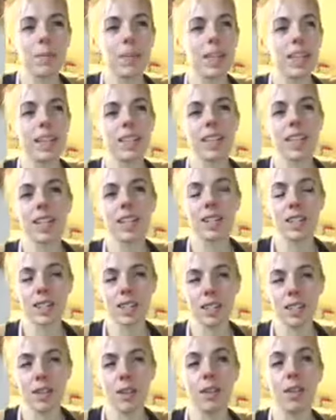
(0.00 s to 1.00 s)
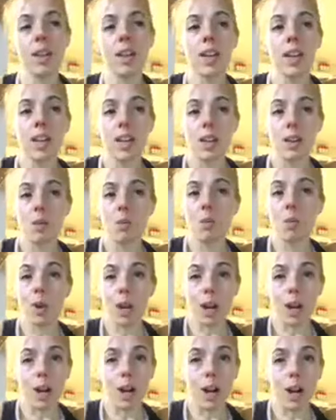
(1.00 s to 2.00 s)
Like I said, just you know,
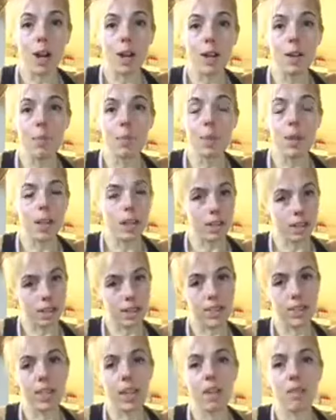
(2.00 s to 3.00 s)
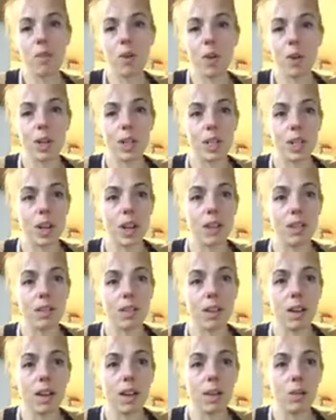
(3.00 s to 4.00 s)
work hard, but stay focused on
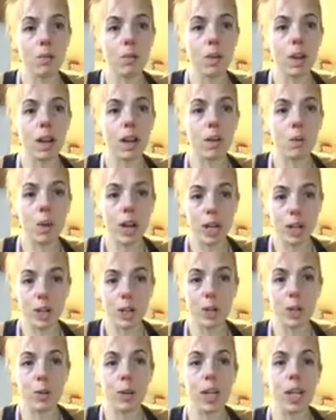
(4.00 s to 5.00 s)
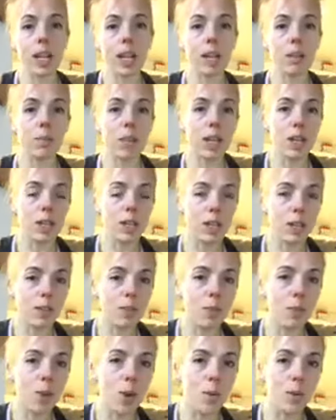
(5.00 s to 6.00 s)
on uh, what you're doing and make sure your
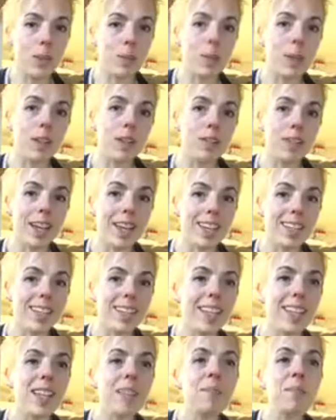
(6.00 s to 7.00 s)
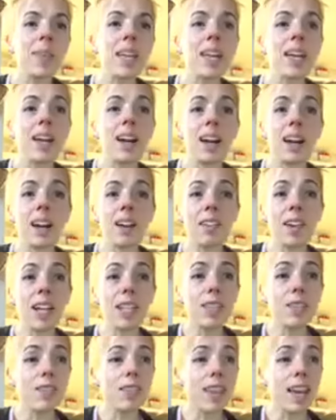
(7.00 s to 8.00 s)
form is perfect. All right,
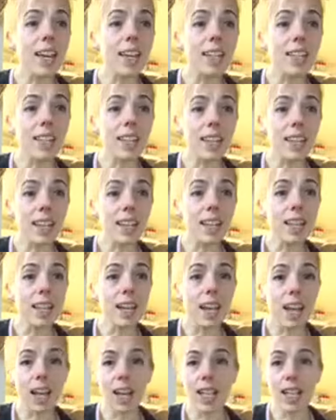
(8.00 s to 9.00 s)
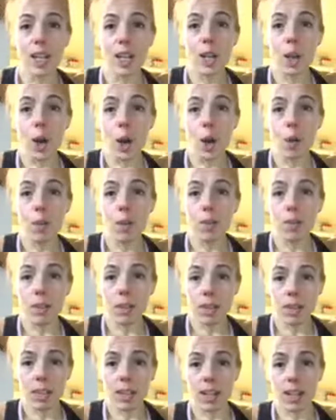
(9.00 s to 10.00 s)
so that's it. I'm going to go before
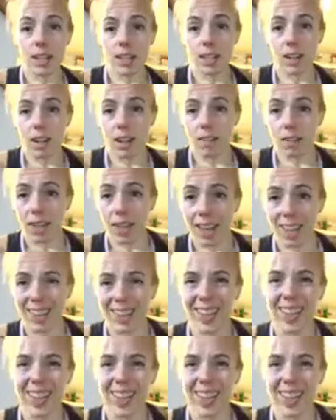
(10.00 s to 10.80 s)
this cuts off again.